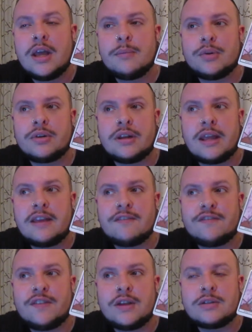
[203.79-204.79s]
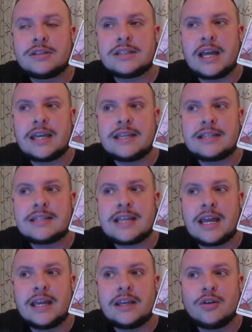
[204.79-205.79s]
But it feels like it's
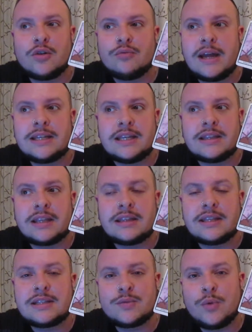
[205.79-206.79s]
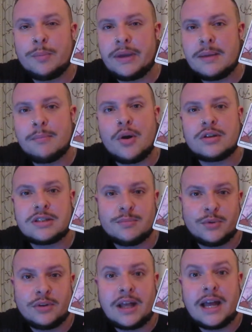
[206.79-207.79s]
saying already that this will be
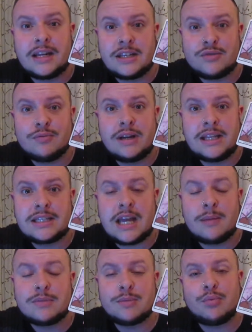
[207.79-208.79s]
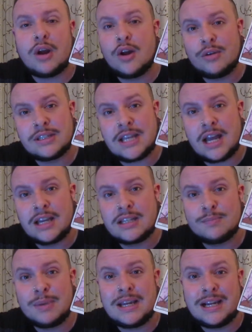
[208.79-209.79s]
impossible, and it's really time to
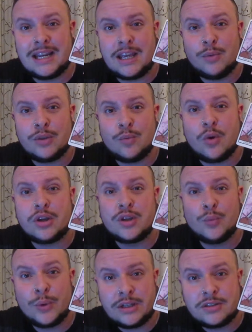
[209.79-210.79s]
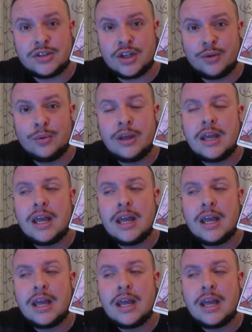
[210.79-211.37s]
prioritize, be clear with what you will do,